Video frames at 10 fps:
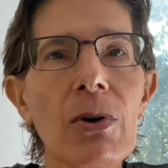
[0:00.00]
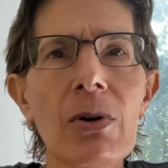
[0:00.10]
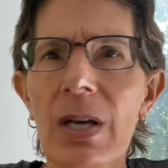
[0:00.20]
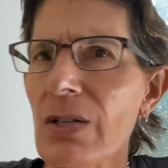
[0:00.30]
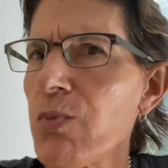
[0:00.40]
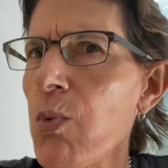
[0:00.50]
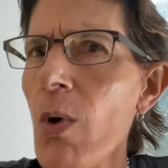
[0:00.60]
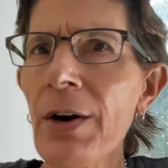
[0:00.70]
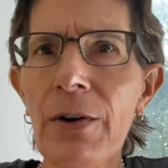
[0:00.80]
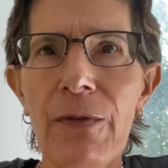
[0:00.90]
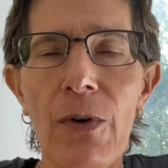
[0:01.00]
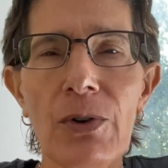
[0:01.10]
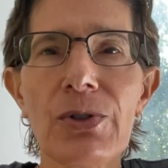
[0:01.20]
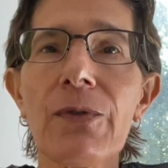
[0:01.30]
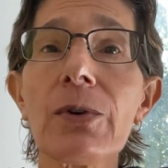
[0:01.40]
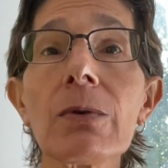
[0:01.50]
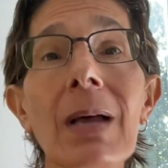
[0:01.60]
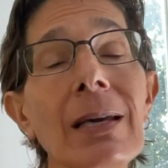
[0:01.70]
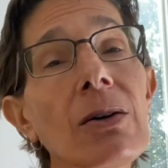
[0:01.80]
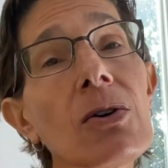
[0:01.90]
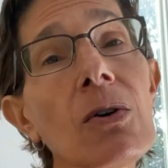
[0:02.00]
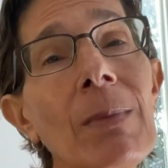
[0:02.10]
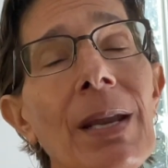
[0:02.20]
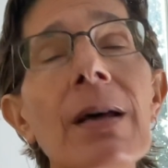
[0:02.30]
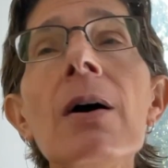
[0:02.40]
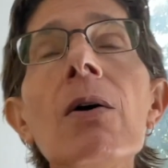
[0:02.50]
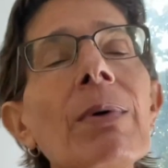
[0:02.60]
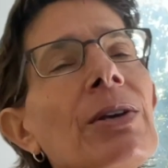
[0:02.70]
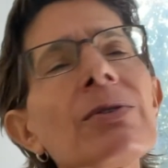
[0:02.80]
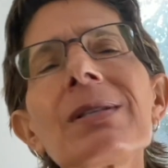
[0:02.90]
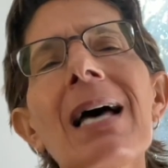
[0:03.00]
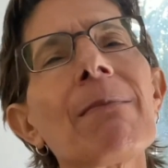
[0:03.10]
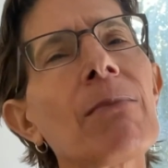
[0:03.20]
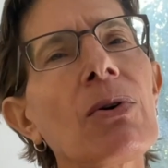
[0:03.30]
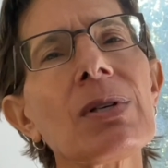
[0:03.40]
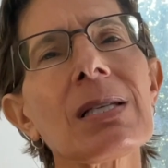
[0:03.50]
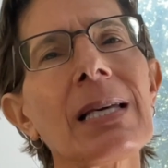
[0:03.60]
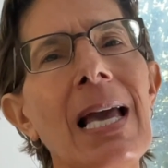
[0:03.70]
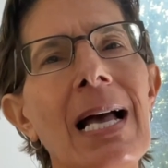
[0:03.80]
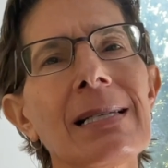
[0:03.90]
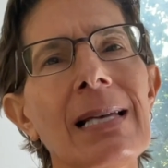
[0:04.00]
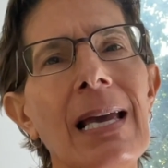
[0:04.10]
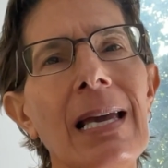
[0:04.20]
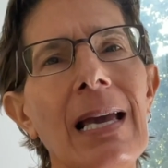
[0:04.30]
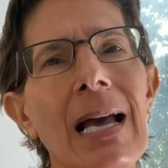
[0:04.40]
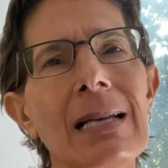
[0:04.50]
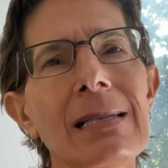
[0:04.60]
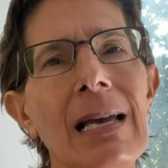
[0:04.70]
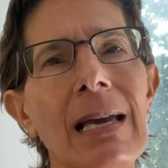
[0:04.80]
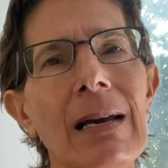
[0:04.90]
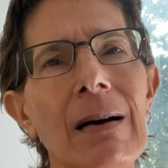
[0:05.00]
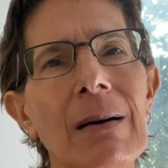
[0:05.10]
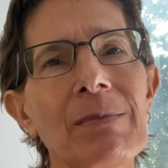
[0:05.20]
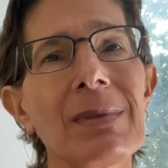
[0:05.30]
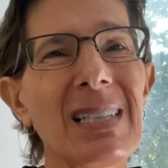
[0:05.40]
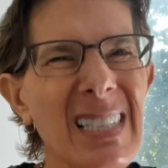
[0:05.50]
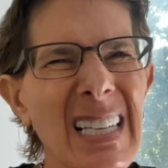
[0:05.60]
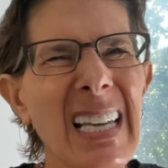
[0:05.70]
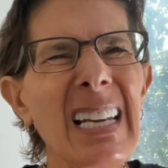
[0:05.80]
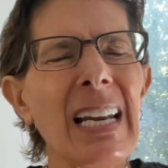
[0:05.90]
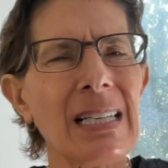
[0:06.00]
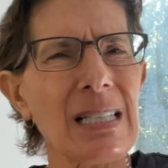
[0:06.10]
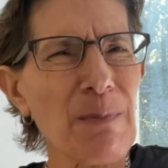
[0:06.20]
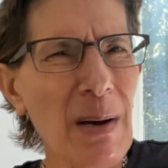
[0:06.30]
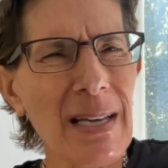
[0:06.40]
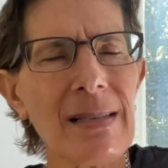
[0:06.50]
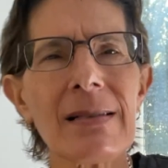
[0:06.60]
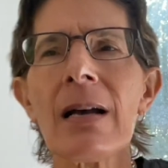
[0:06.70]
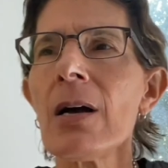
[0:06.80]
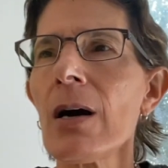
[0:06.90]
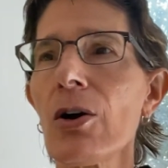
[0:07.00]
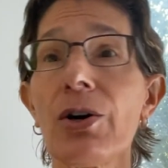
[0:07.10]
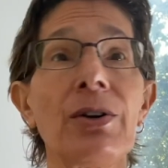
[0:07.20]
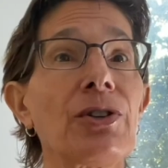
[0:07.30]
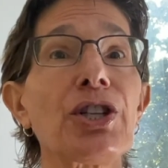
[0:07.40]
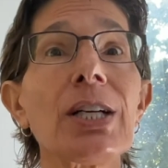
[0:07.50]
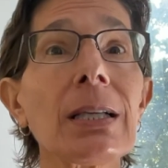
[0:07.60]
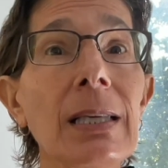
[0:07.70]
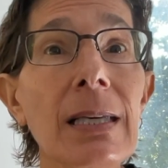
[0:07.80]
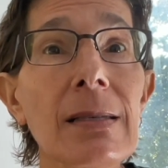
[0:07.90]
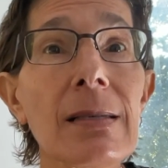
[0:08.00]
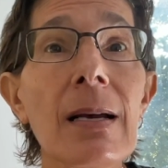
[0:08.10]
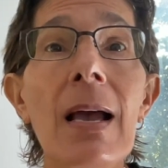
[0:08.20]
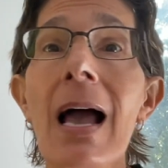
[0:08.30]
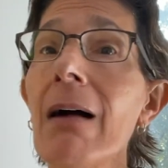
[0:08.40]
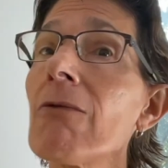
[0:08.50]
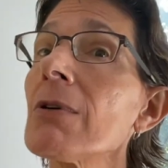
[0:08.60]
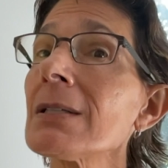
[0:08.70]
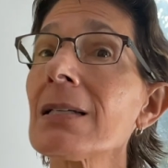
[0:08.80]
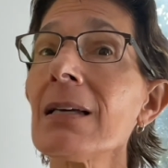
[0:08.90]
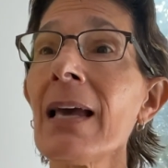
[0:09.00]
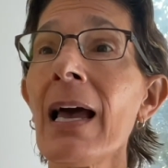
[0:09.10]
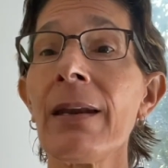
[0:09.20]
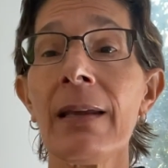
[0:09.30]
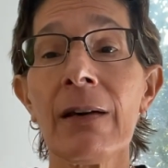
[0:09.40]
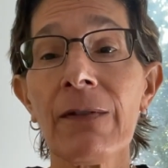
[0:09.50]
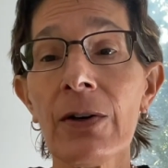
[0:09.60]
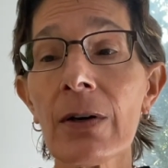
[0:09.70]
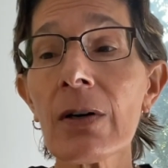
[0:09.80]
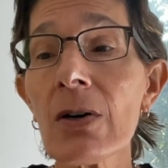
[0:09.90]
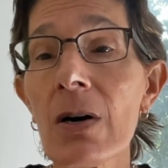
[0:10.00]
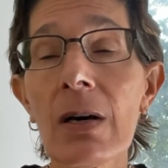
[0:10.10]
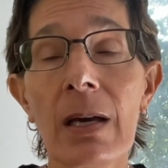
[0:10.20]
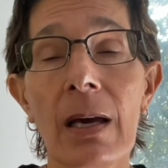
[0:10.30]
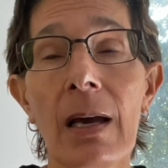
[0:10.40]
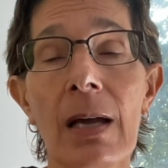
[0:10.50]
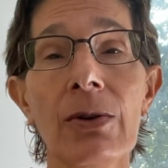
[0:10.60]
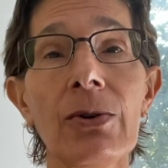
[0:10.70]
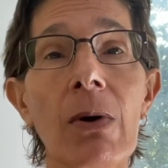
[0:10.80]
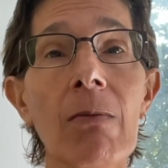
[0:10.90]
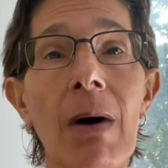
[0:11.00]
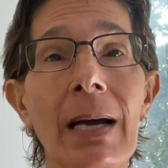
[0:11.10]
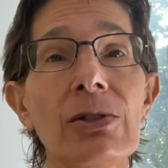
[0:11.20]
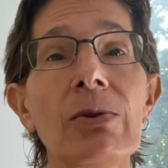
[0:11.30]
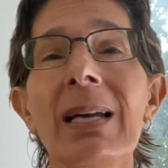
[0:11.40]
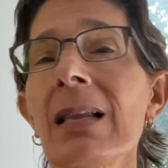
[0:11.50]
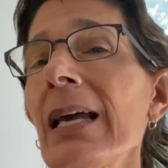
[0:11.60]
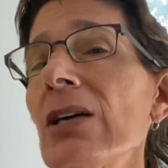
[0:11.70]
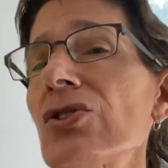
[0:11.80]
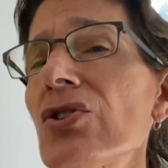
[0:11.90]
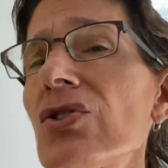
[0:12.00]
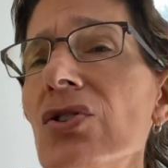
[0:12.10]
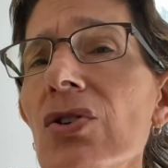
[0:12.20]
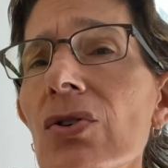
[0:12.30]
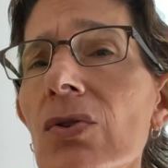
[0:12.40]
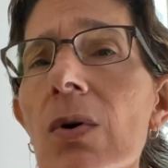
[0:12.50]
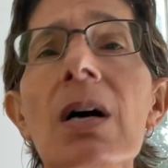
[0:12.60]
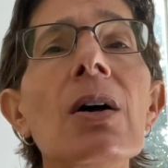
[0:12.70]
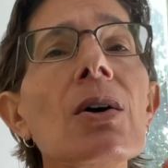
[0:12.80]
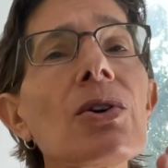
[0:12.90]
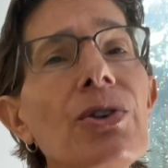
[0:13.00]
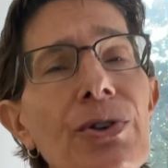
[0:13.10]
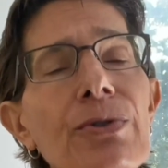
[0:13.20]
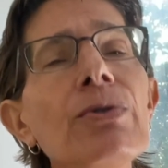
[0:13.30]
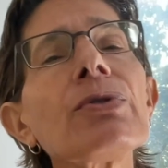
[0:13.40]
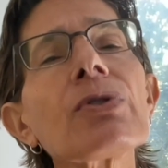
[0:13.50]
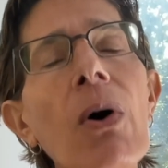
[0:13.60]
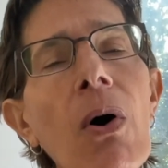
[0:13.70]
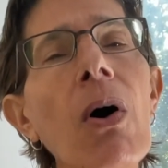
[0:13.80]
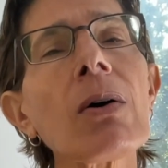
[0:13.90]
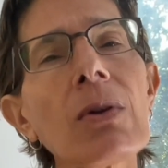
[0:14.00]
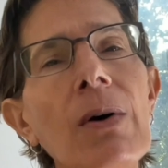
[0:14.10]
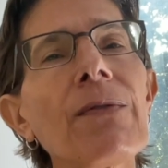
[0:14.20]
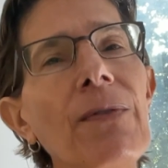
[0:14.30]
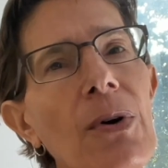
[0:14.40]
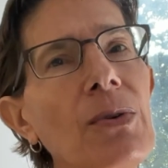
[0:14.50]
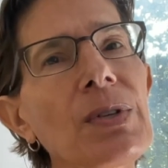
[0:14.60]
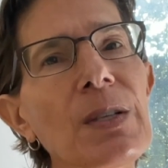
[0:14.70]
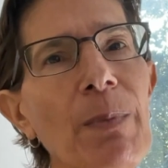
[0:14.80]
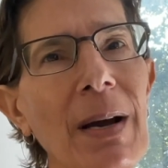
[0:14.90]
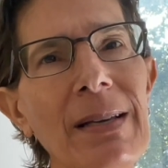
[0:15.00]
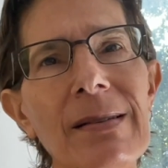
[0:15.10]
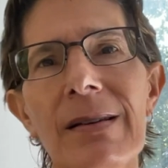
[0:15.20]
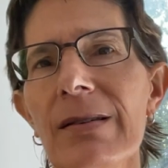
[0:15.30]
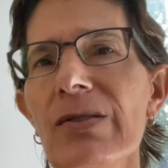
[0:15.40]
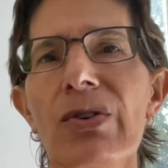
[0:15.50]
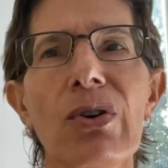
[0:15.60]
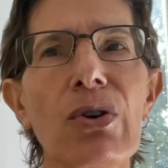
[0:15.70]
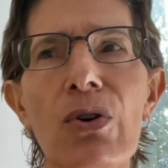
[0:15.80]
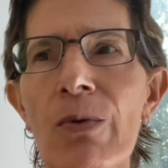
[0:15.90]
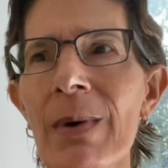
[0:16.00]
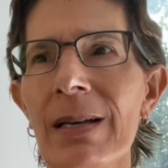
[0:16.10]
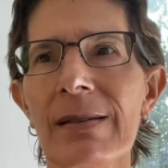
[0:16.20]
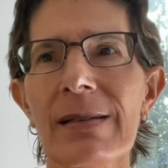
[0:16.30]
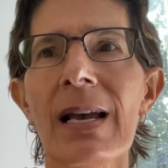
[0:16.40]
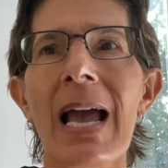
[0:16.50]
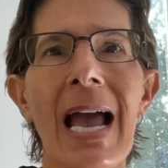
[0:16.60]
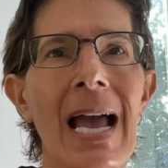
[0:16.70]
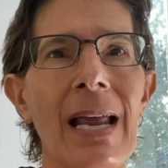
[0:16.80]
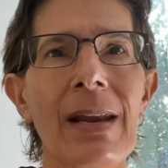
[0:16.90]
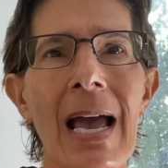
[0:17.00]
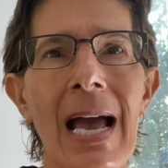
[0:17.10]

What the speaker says: is wonderful. So if you like cumin, we use that mostly as a seed and a spice, good in chilies. And once again, if you're cooking and you don't mind doing like a stew, use all of those spices, the cumins and